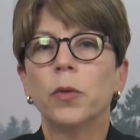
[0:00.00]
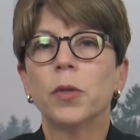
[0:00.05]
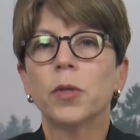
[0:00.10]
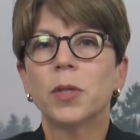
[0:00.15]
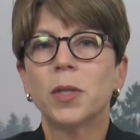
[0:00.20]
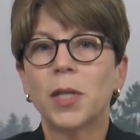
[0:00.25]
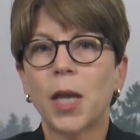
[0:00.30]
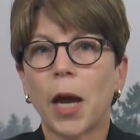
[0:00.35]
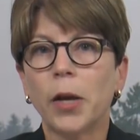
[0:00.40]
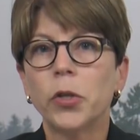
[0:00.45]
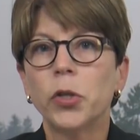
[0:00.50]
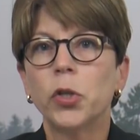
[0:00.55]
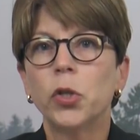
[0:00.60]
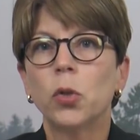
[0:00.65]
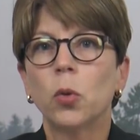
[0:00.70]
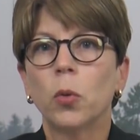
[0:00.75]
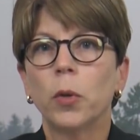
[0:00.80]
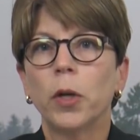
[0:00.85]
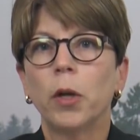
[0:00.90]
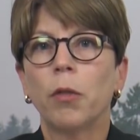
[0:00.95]
the
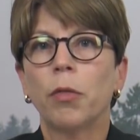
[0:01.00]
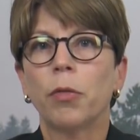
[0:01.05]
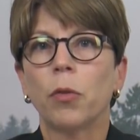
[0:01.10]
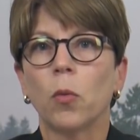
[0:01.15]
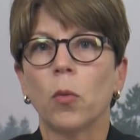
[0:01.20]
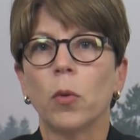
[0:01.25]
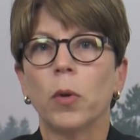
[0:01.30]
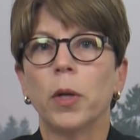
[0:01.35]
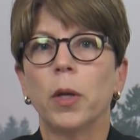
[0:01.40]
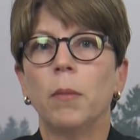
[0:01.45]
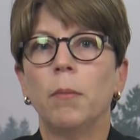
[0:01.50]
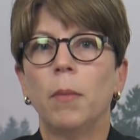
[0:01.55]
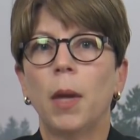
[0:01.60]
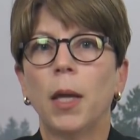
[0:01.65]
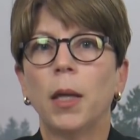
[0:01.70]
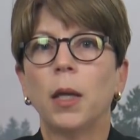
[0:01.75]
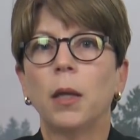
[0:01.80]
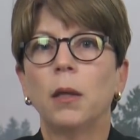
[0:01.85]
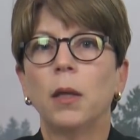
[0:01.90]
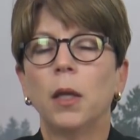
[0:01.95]
statutory authority
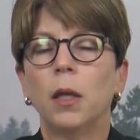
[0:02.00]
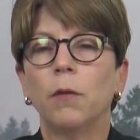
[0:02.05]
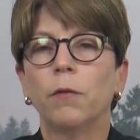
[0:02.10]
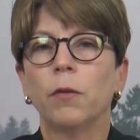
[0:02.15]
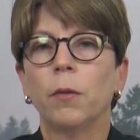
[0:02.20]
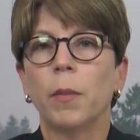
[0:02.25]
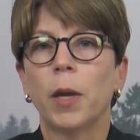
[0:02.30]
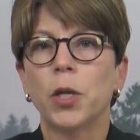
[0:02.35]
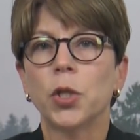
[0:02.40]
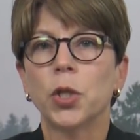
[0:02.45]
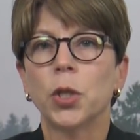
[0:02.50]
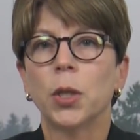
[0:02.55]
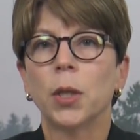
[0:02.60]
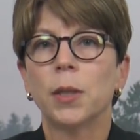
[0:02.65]
making the information